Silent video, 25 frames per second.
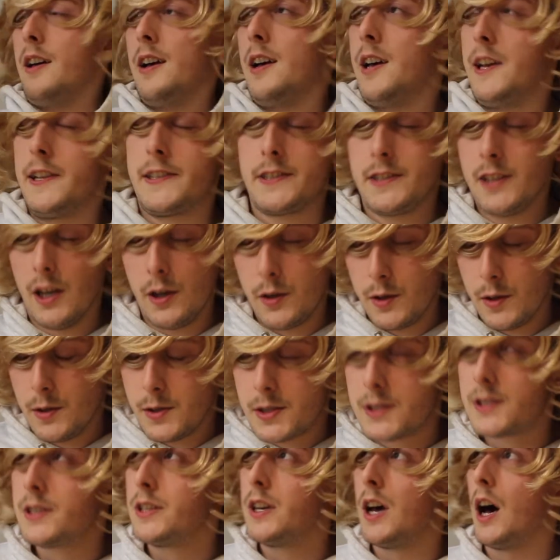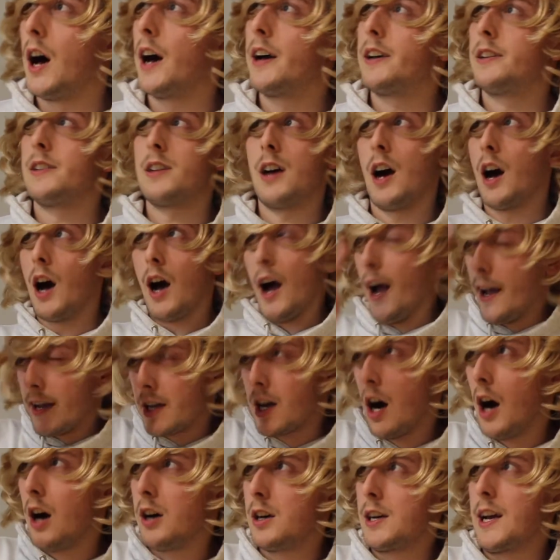It's no use. I, I
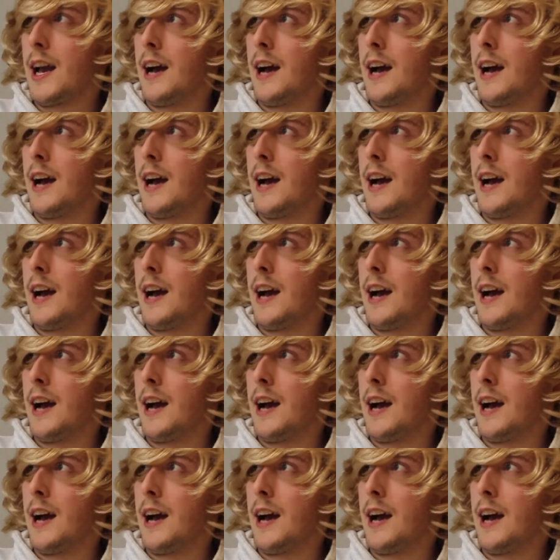can't